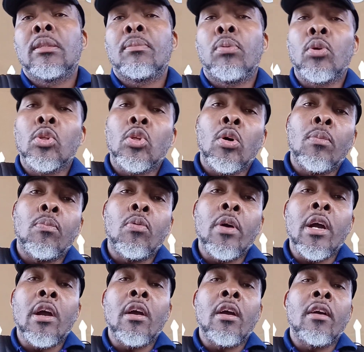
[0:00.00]
put up
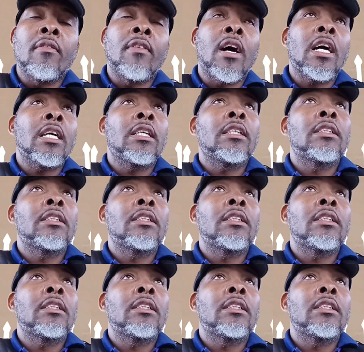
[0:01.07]
wherever